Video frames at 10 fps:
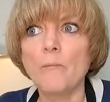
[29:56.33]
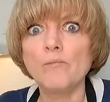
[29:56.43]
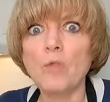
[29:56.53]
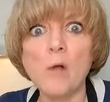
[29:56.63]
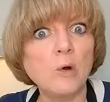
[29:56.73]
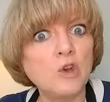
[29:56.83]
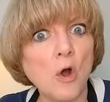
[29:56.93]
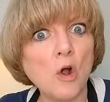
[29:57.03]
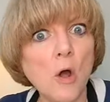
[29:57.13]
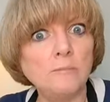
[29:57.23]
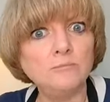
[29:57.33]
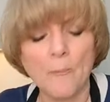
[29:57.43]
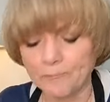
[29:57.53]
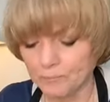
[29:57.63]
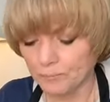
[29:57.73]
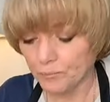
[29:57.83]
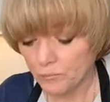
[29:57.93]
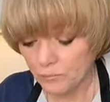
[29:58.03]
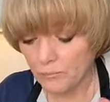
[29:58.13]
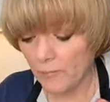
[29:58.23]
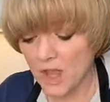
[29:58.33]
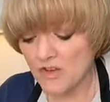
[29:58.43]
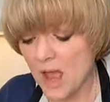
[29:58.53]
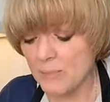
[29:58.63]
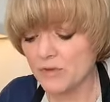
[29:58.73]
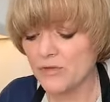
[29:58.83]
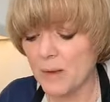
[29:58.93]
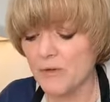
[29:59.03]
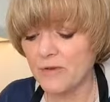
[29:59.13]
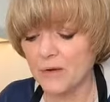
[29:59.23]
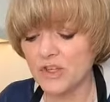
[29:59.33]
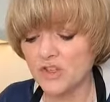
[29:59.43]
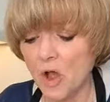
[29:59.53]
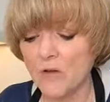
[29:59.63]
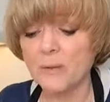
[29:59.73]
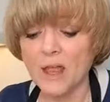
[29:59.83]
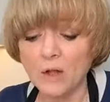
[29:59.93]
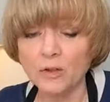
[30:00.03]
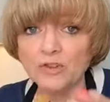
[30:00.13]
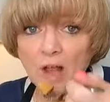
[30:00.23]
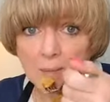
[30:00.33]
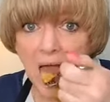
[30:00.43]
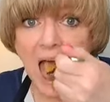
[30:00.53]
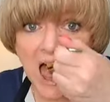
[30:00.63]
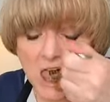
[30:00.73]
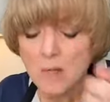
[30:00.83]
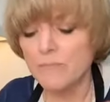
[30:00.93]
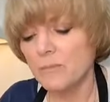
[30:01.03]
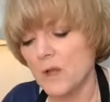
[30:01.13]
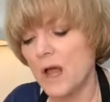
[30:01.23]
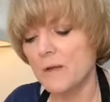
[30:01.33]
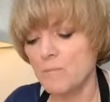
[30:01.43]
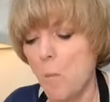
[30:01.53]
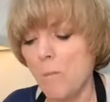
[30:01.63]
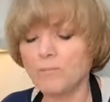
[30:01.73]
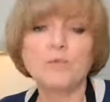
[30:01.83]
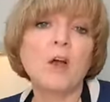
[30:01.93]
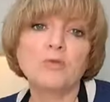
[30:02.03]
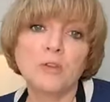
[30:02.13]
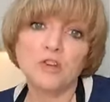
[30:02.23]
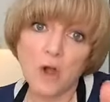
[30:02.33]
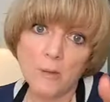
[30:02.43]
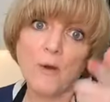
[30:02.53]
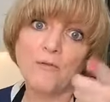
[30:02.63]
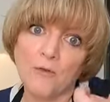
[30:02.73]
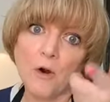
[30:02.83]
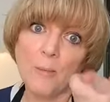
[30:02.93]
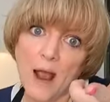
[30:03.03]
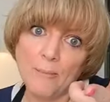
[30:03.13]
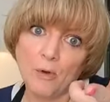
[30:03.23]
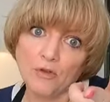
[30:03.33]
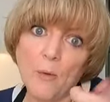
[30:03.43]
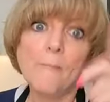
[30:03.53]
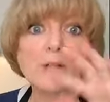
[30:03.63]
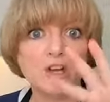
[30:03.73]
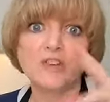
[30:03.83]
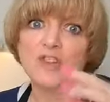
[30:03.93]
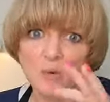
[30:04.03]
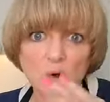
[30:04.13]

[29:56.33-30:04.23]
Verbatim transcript: they're pretty darn good. These apples have come up very soft, but they held their shape. And uh, that's why they talk about firm apples, because they will